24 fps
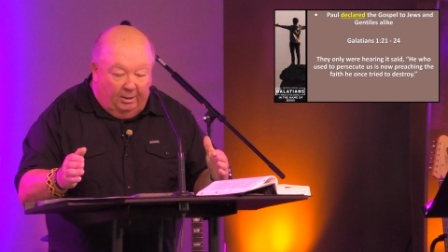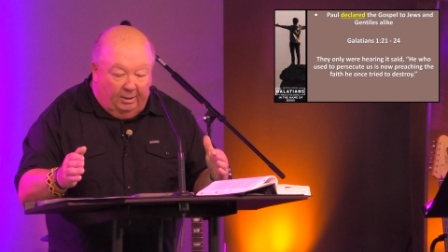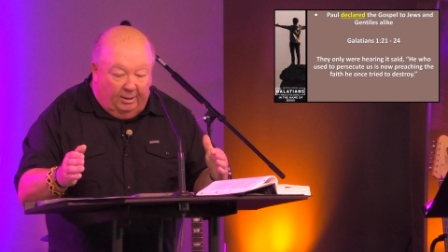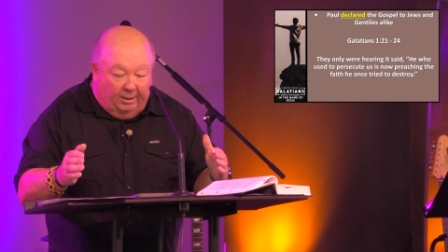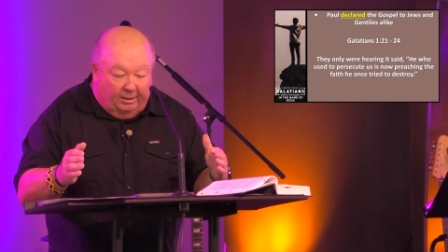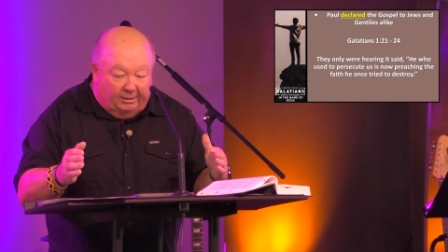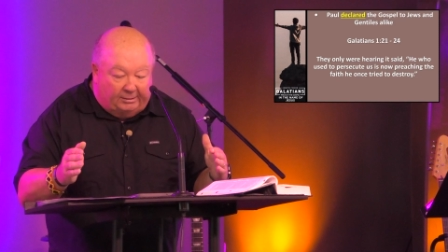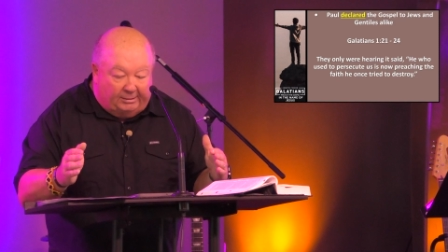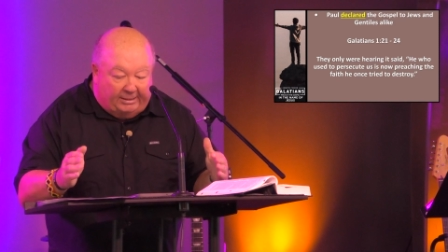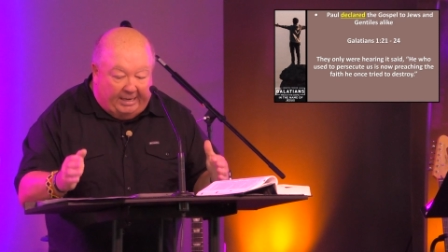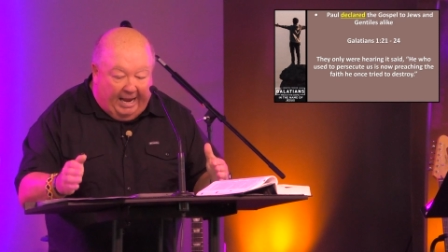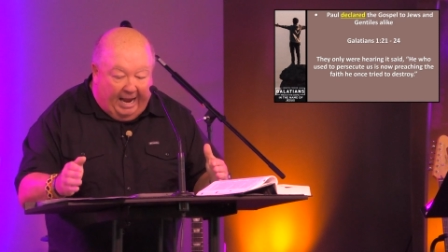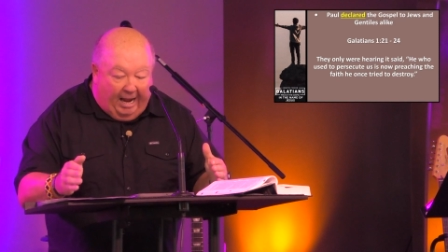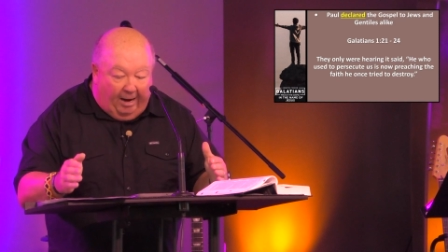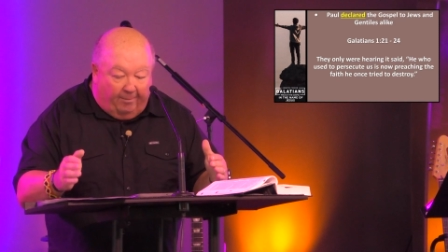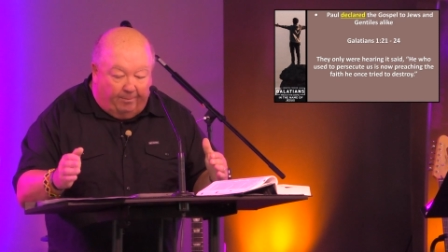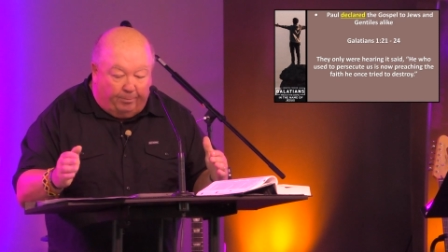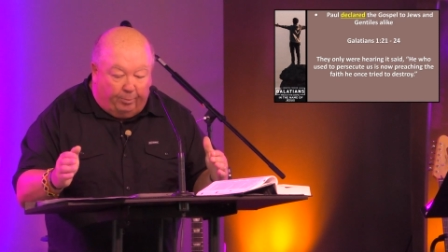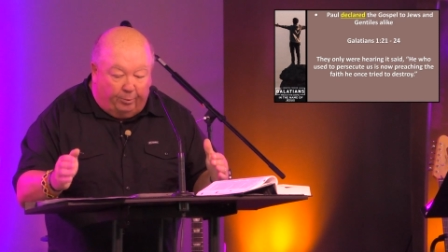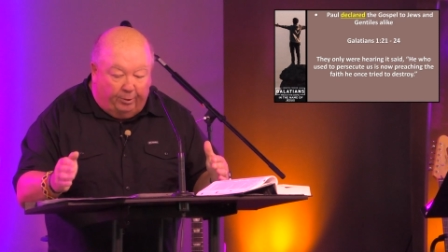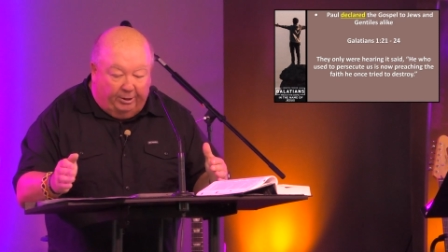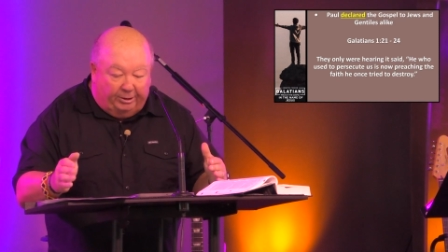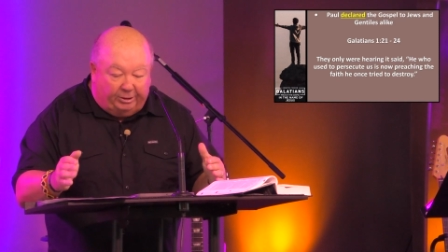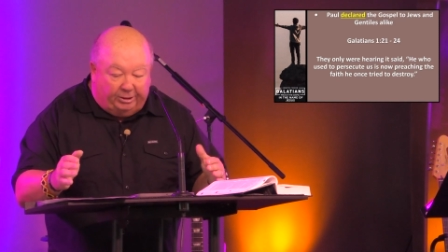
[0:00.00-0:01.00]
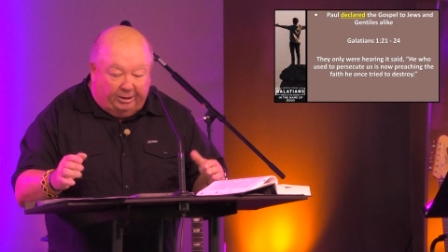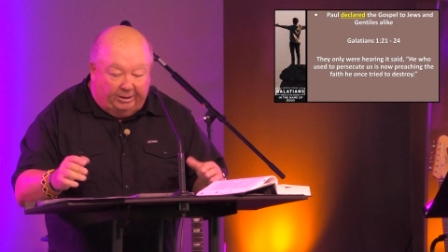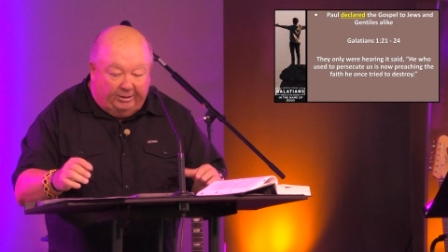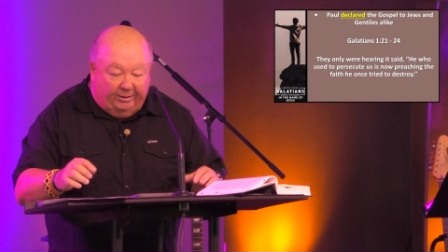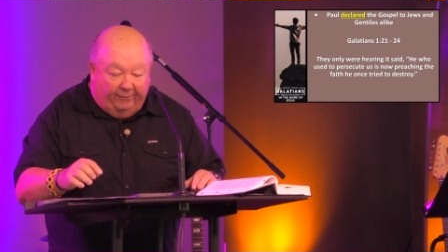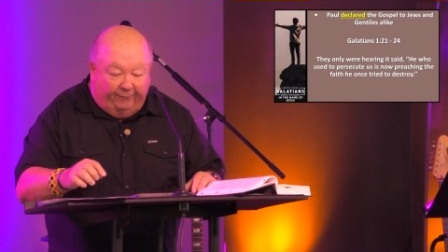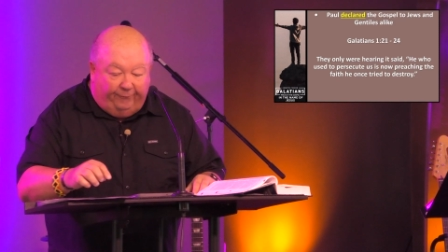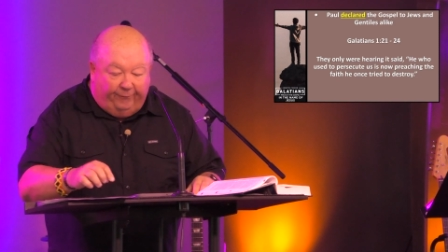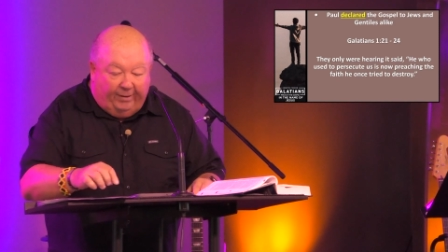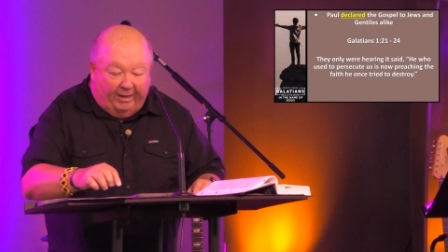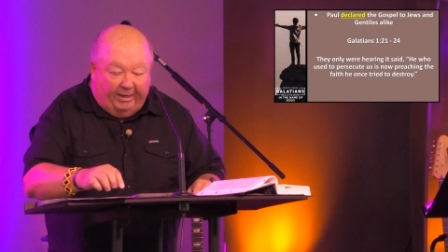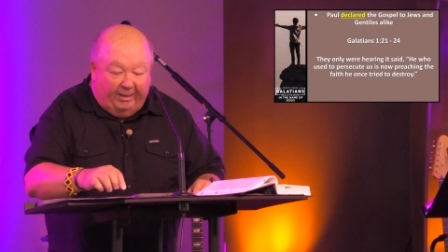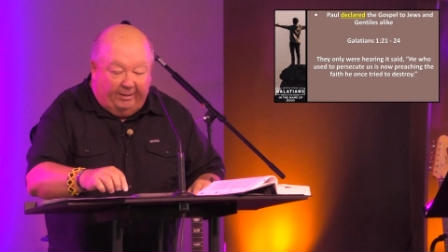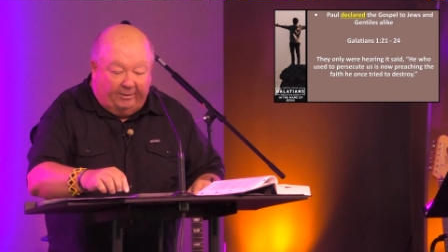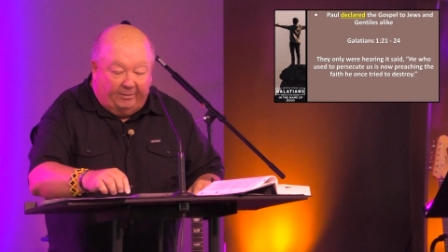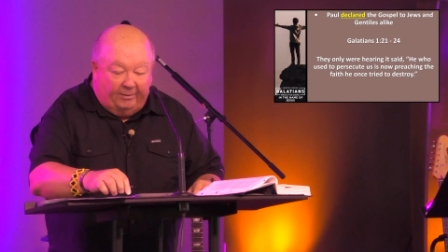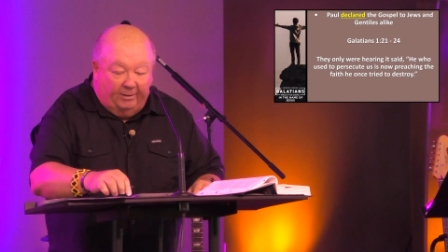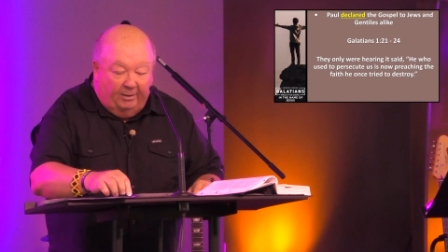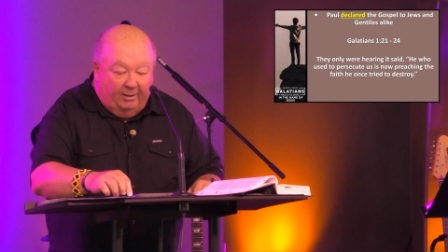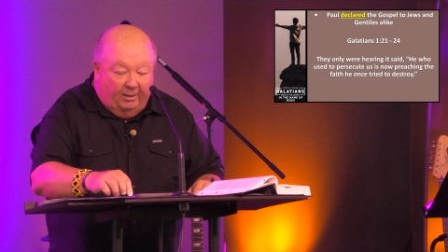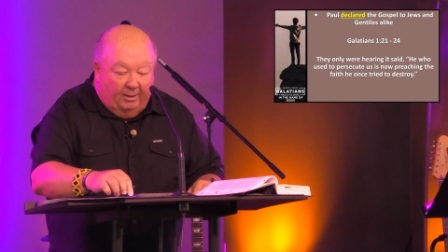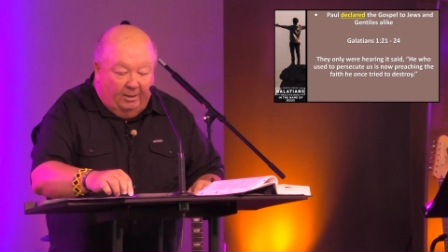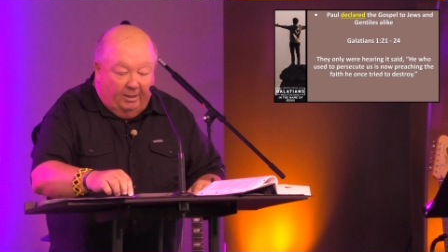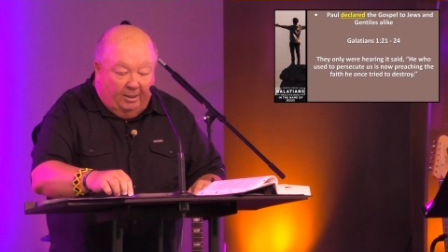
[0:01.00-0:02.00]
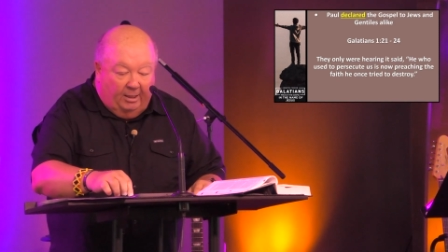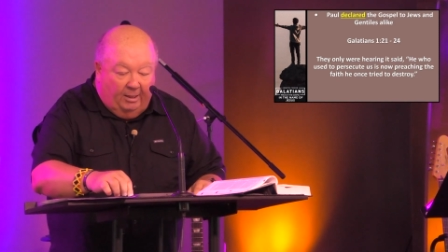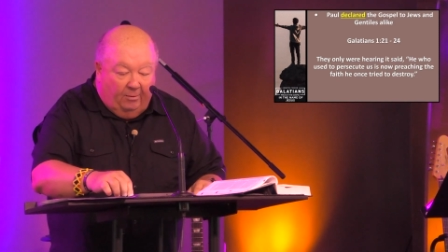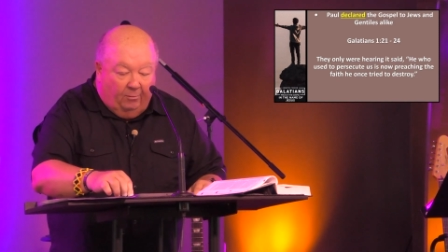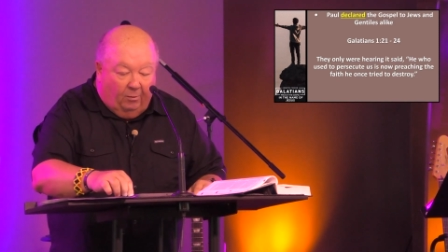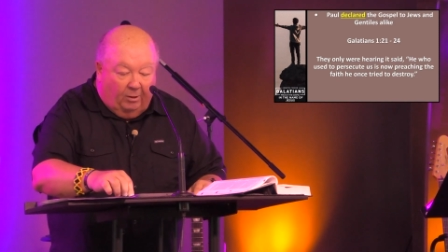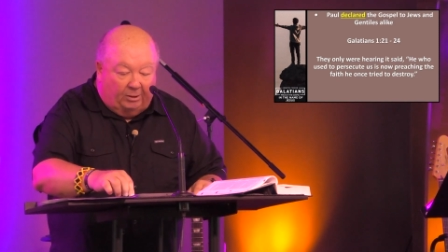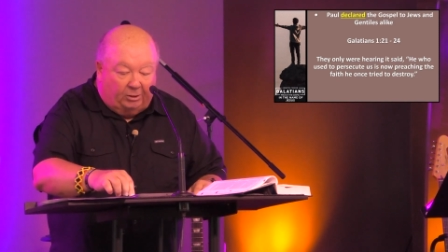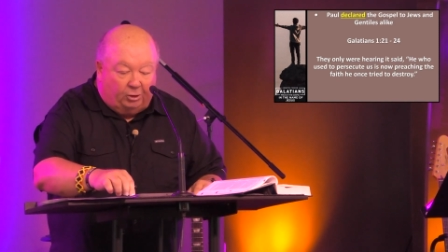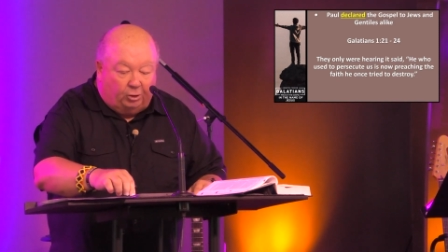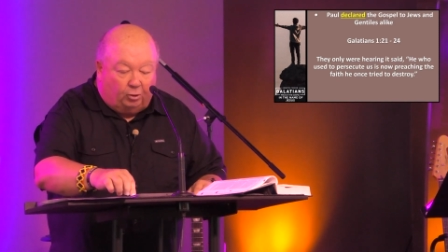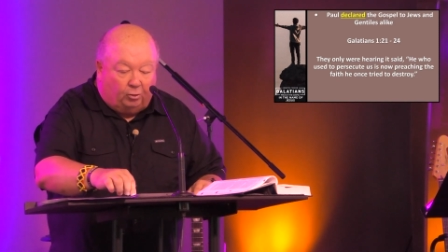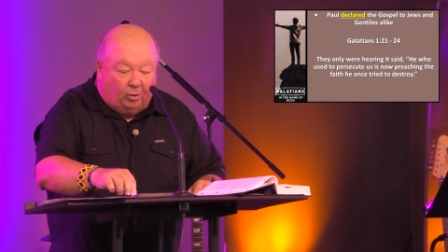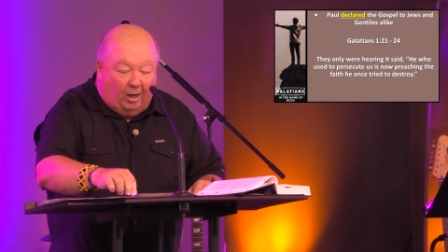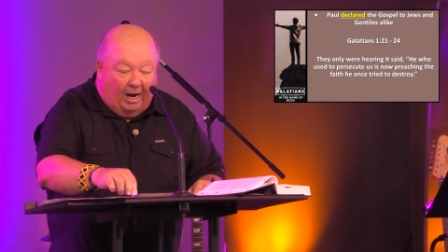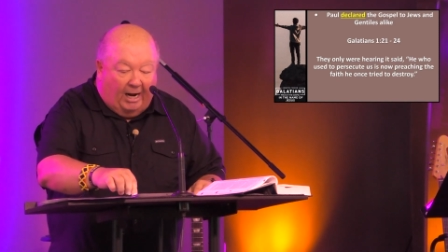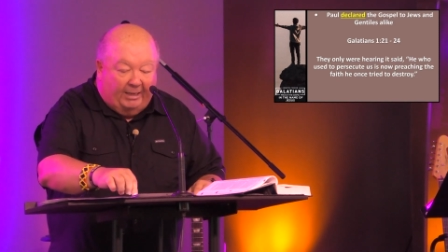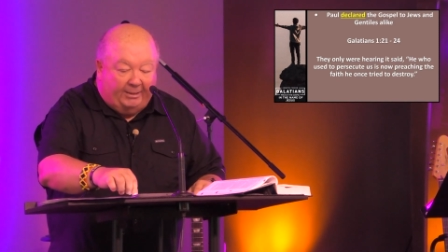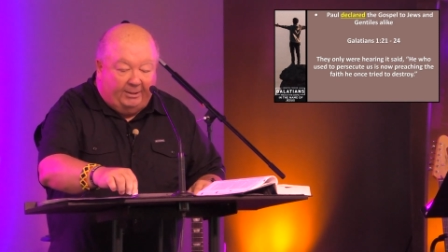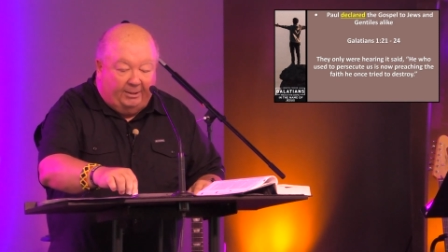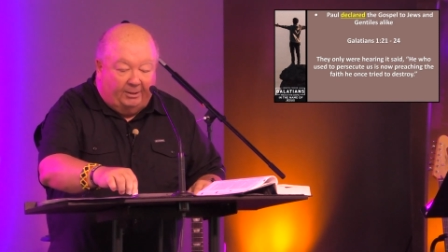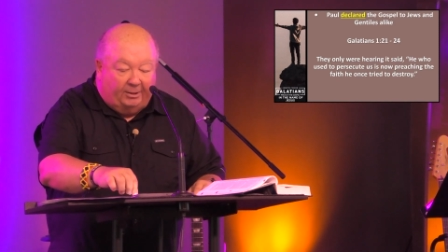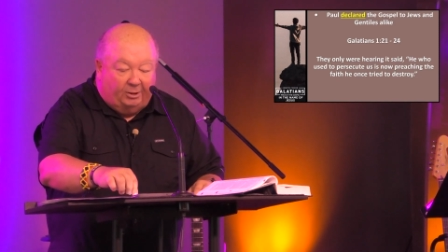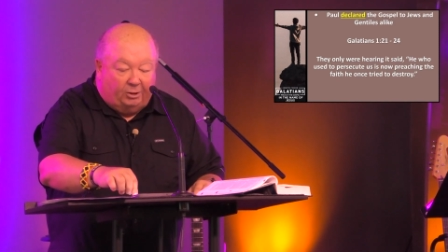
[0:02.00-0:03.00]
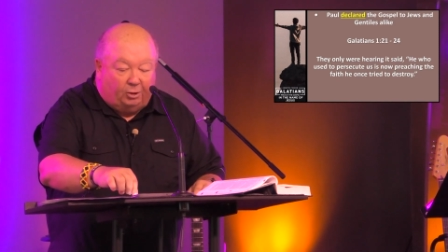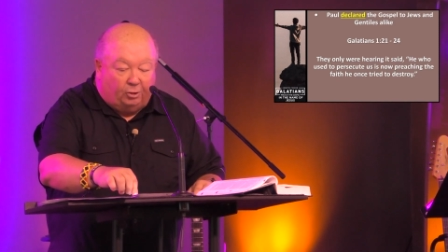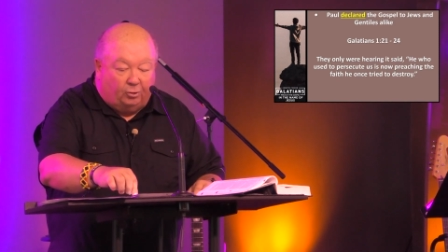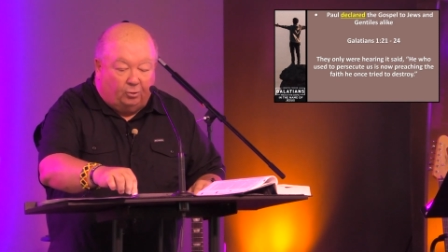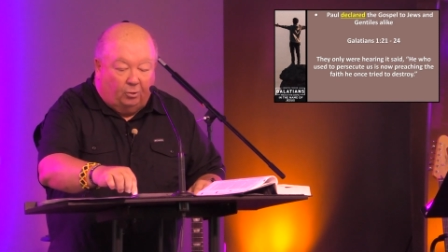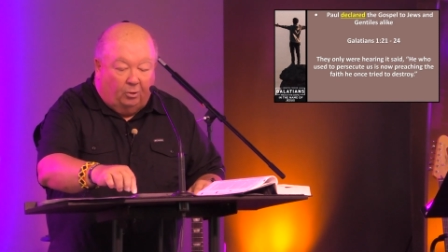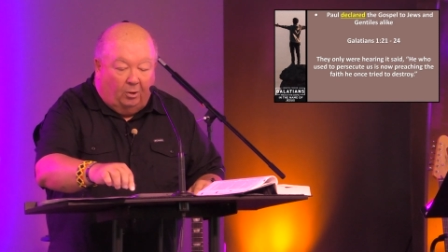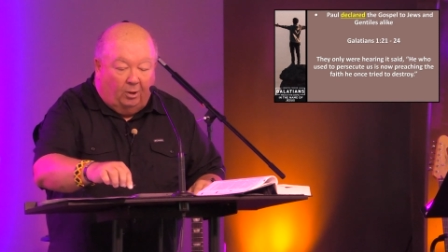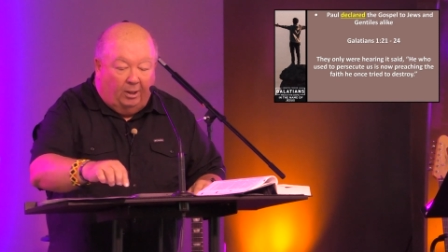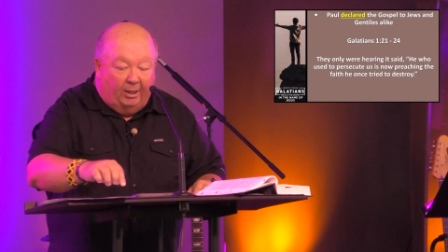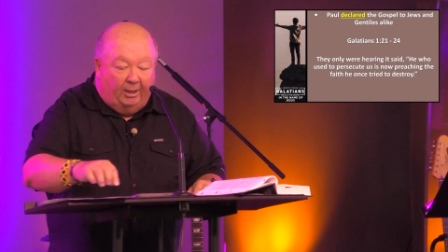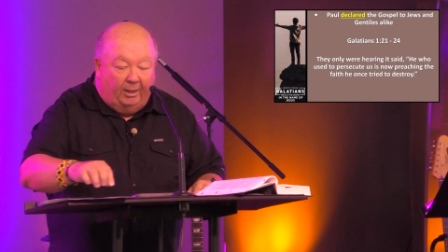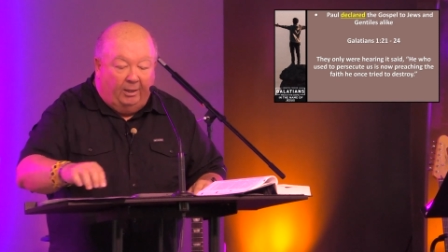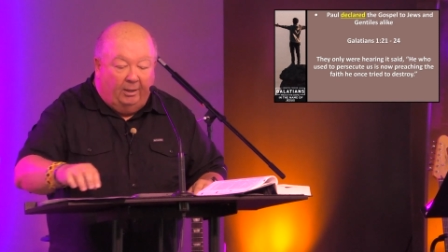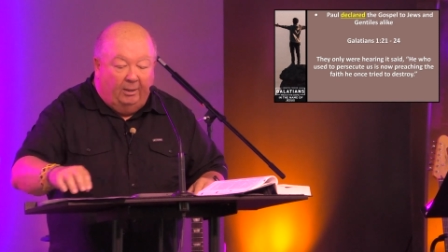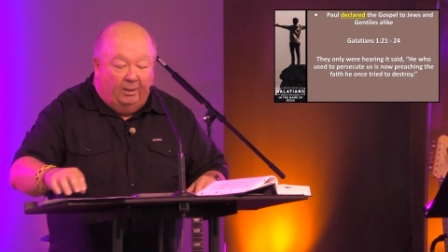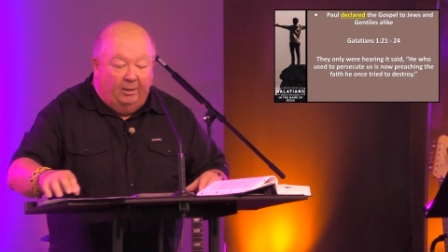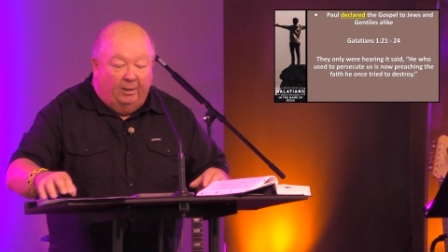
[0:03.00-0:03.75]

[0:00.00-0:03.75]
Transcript: is now preaching the faith he once tried to destroy,